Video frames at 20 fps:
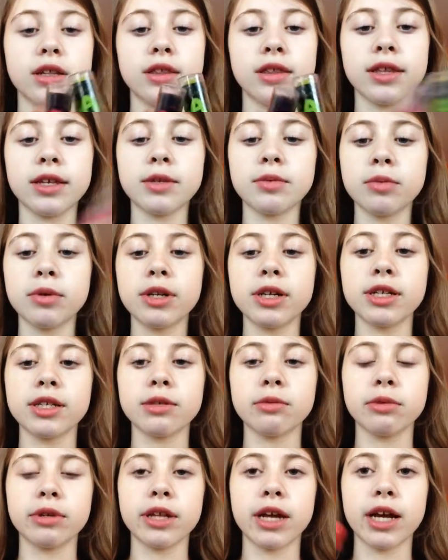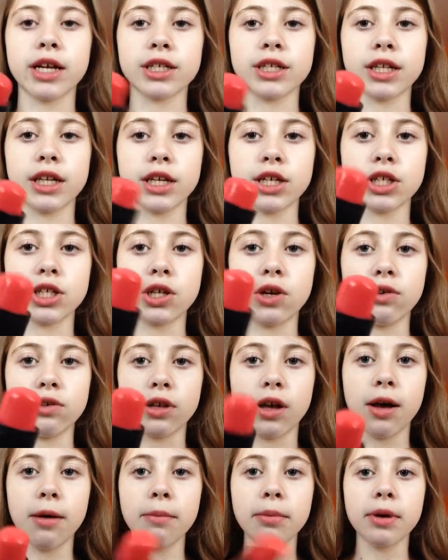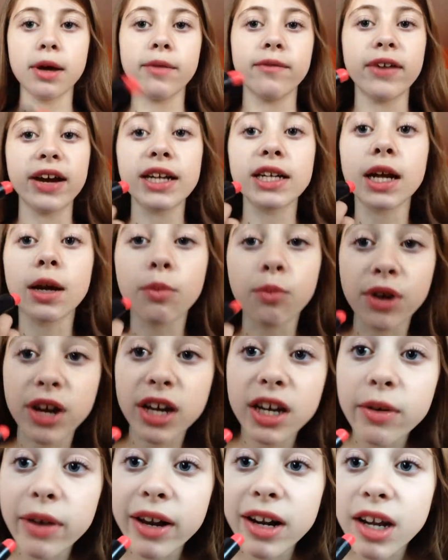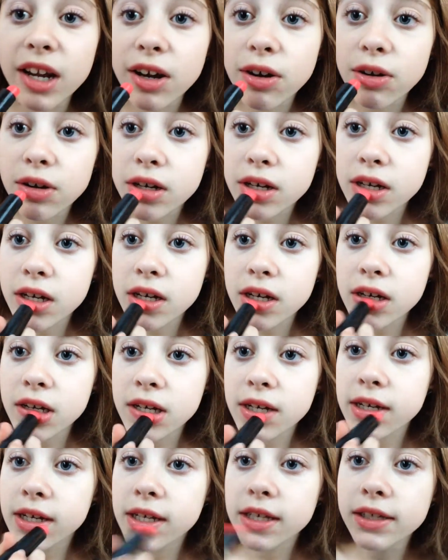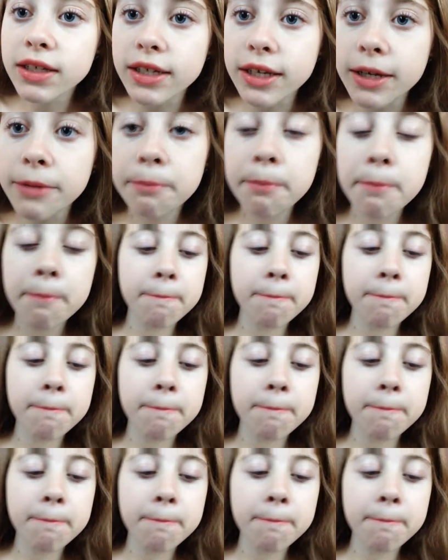This one is the one that actually like shows up. In fact, I'm wearing it right now. See?